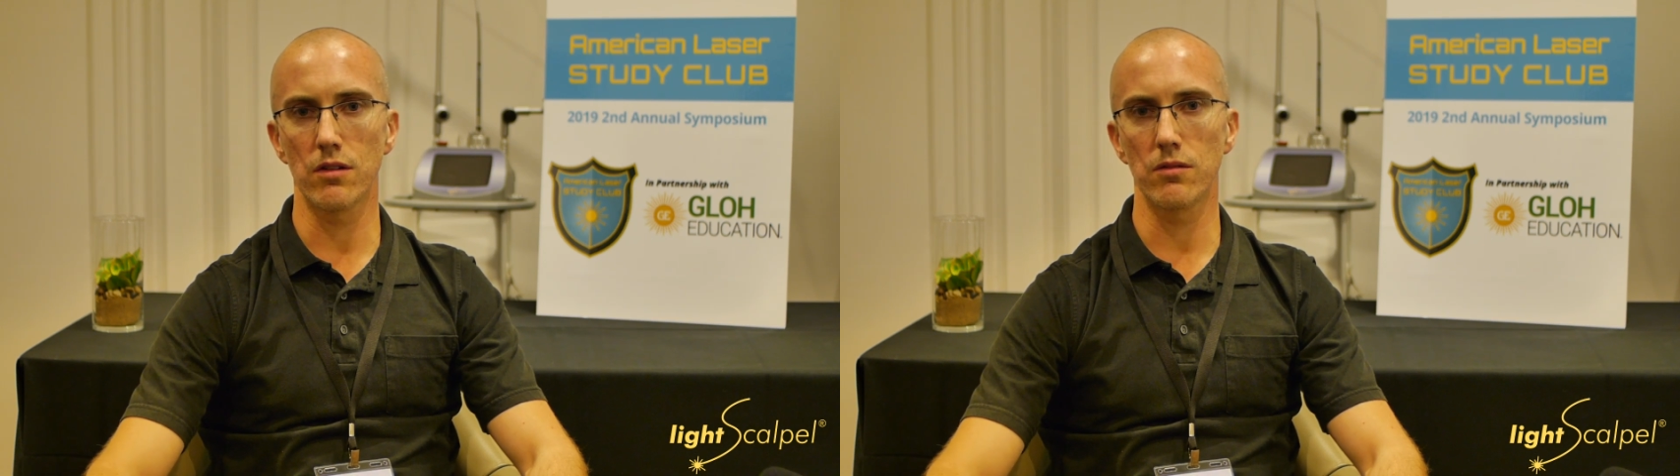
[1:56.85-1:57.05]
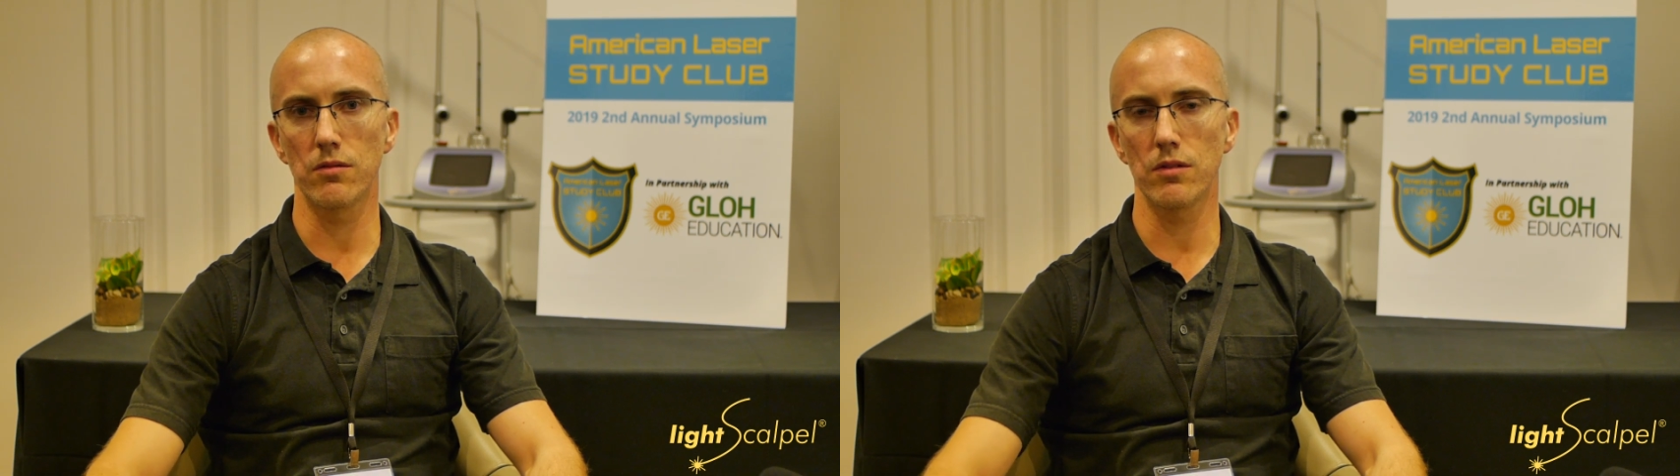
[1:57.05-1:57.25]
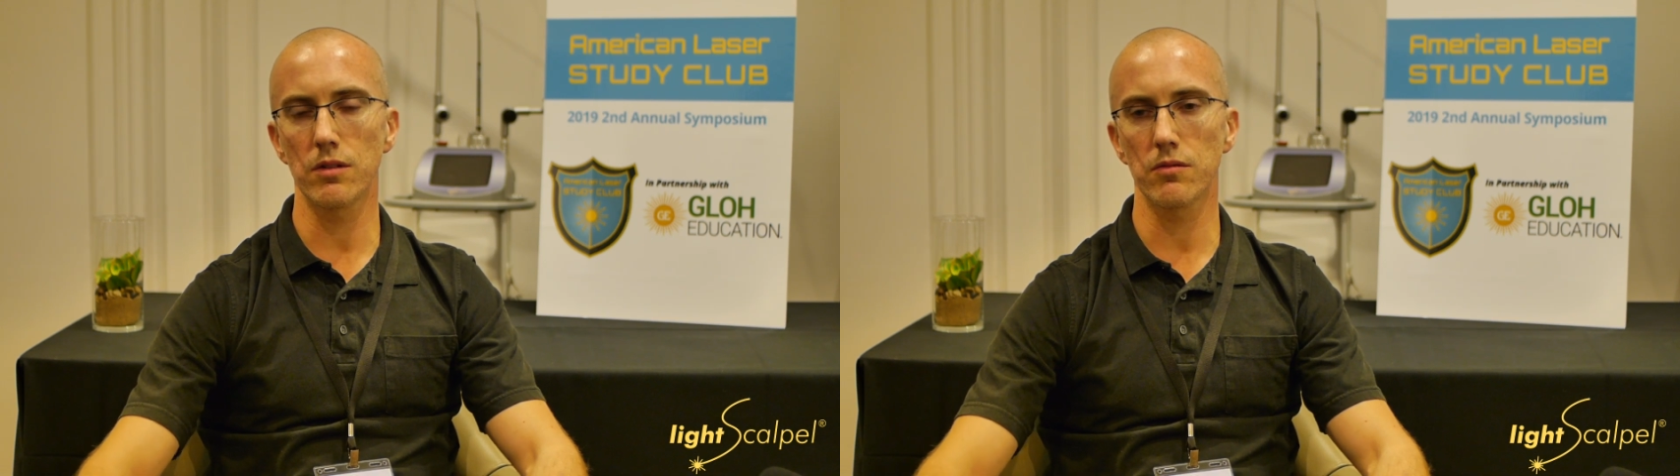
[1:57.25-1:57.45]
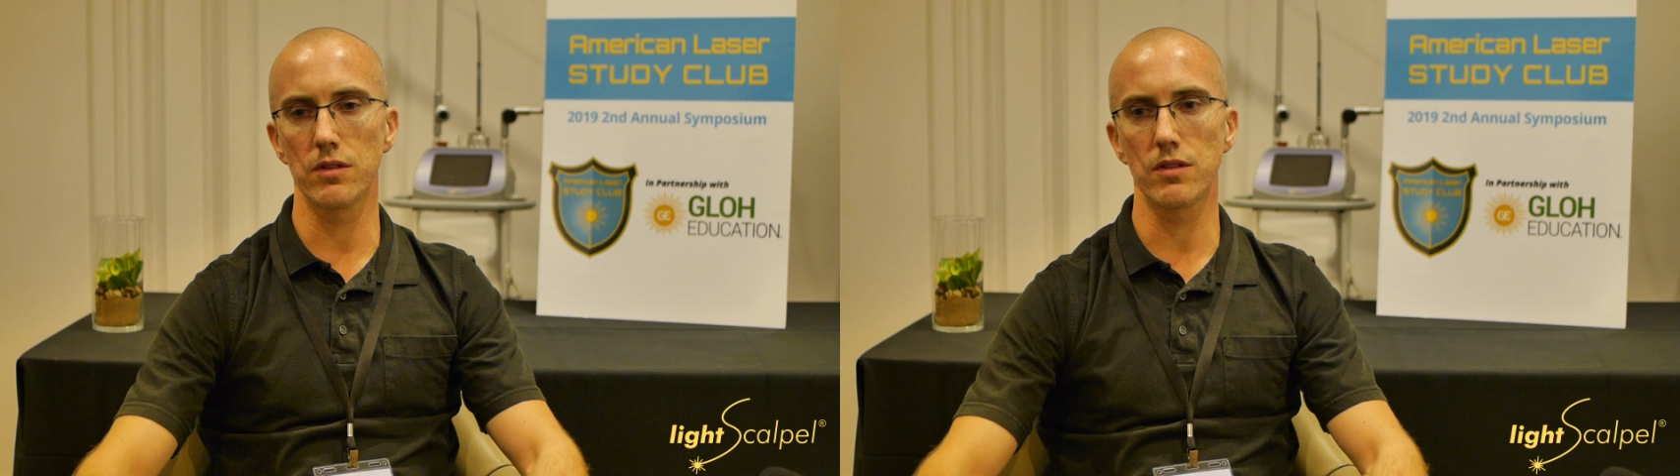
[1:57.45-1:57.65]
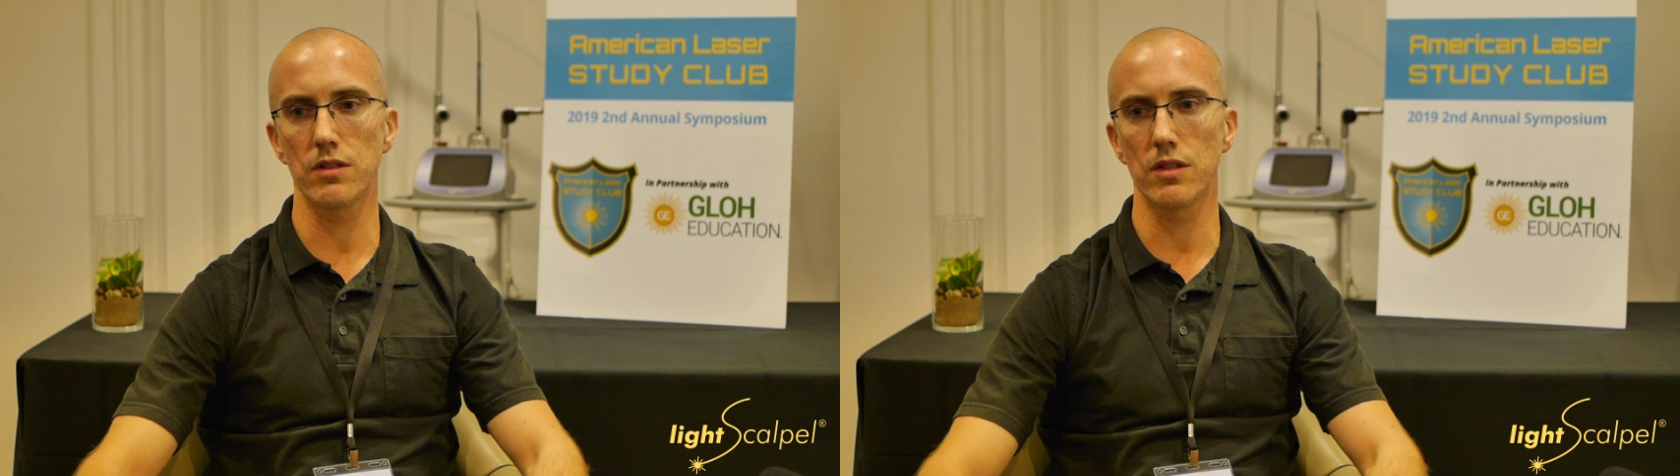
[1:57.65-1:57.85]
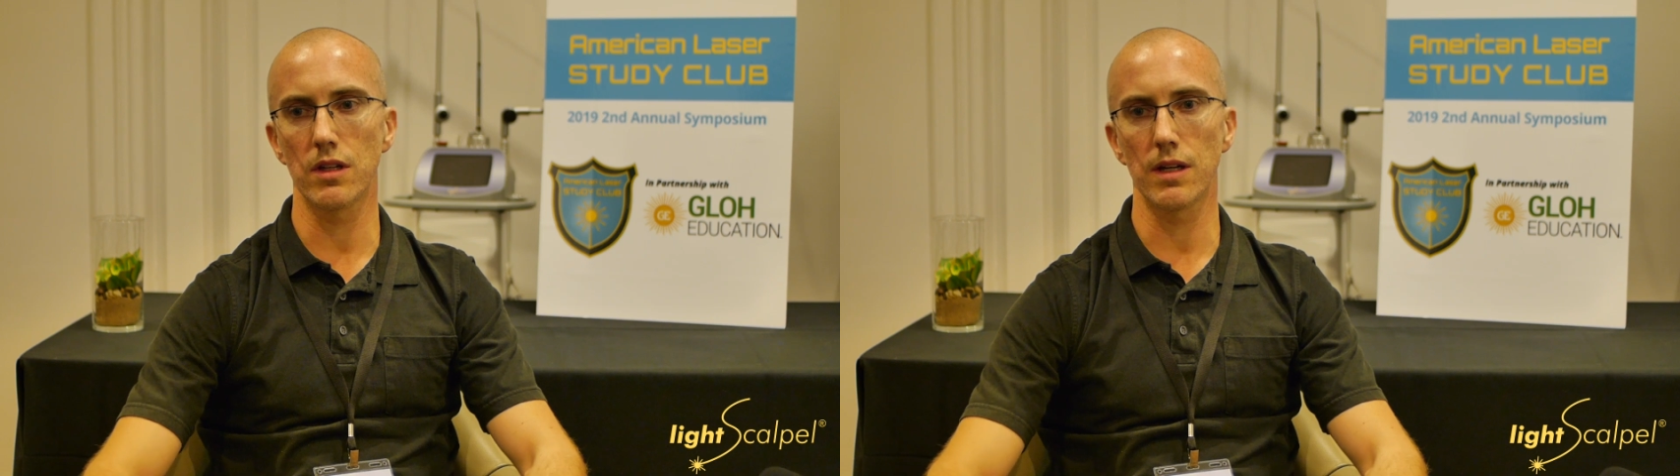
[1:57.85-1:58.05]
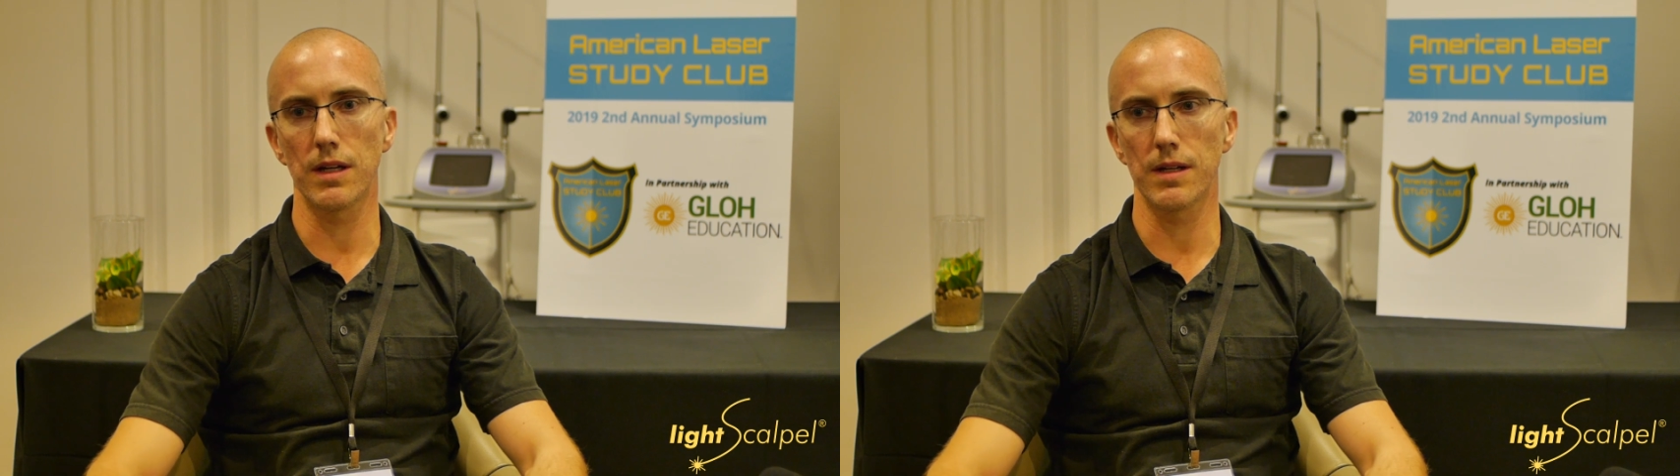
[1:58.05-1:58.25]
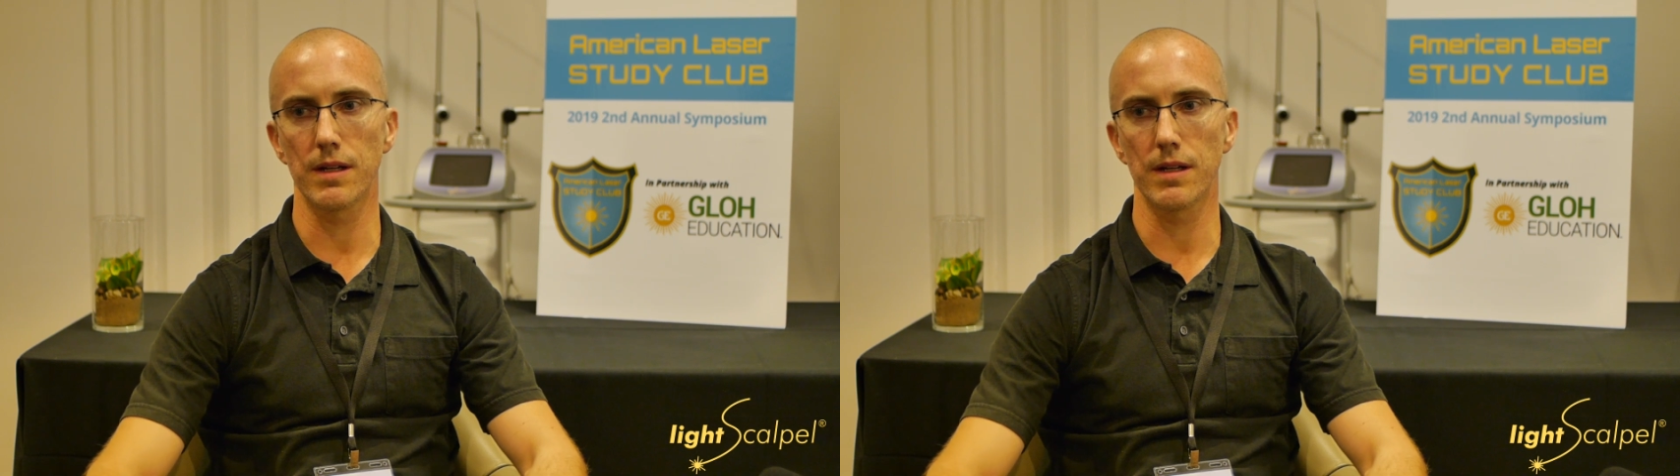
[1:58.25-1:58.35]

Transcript: it really was a